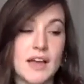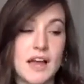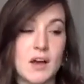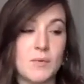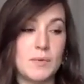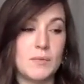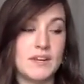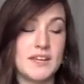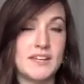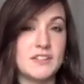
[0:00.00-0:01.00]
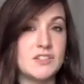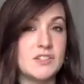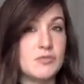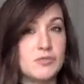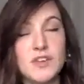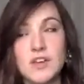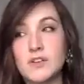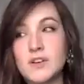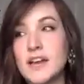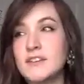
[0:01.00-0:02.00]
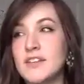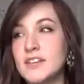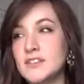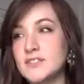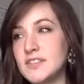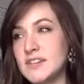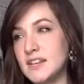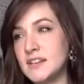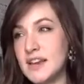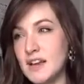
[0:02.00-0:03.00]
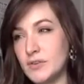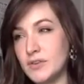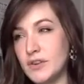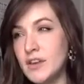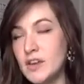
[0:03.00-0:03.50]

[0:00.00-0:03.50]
how we wanted it to feel, kind of like you're sitting down